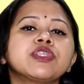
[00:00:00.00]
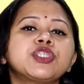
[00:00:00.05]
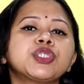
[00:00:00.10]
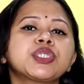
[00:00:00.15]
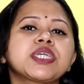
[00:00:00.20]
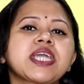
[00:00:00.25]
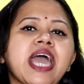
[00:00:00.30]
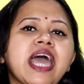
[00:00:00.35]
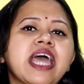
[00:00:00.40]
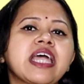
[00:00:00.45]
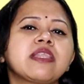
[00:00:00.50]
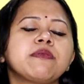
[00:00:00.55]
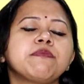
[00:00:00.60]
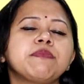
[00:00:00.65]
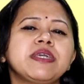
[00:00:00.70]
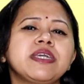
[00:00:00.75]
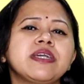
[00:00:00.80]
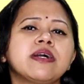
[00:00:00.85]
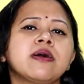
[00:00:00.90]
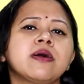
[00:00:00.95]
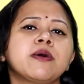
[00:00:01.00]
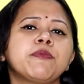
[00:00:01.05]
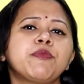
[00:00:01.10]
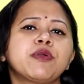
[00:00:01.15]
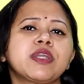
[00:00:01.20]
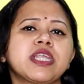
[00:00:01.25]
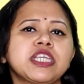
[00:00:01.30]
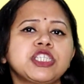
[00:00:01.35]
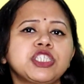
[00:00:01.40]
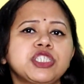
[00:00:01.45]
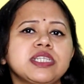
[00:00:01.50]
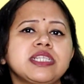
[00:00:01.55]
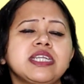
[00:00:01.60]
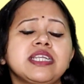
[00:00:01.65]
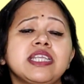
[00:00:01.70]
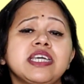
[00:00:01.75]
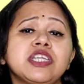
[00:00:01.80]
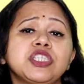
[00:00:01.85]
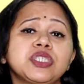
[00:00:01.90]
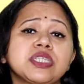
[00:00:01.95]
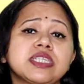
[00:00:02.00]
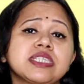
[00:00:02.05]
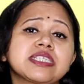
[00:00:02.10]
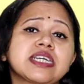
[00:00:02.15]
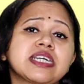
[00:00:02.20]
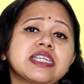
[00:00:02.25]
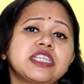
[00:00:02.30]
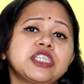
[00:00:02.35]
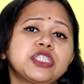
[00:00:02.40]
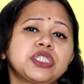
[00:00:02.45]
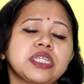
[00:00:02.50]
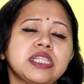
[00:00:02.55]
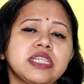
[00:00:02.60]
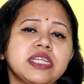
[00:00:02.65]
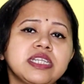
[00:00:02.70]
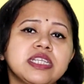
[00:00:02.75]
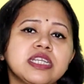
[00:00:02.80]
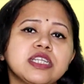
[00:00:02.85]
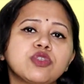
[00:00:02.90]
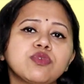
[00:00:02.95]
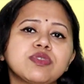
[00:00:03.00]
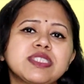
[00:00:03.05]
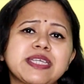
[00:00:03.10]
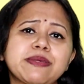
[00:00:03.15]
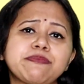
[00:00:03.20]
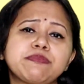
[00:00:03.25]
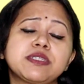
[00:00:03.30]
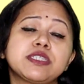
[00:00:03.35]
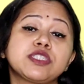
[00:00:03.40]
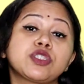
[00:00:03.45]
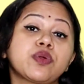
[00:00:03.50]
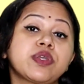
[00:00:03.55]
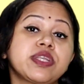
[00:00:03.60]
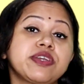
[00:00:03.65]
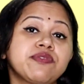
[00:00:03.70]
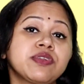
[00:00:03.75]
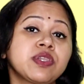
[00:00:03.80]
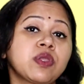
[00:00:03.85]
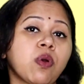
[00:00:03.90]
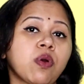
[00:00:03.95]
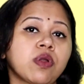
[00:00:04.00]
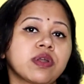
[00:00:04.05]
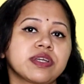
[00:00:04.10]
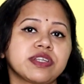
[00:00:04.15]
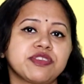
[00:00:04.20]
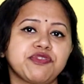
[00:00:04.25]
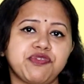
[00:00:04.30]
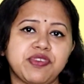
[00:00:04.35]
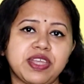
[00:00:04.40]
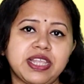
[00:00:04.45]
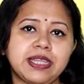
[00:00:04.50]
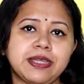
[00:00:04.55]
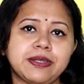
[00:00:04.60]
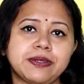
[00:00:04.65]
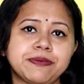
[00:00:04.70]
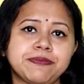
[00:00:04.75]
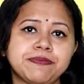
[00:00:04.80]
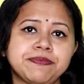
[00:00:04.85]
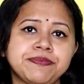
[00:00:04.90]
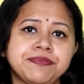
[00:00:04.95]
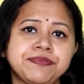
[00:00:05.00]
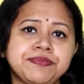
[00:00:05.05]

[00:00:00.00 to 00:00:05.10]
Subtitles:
which can be a potentially dangerous condition leading to sepsis or even organ failure.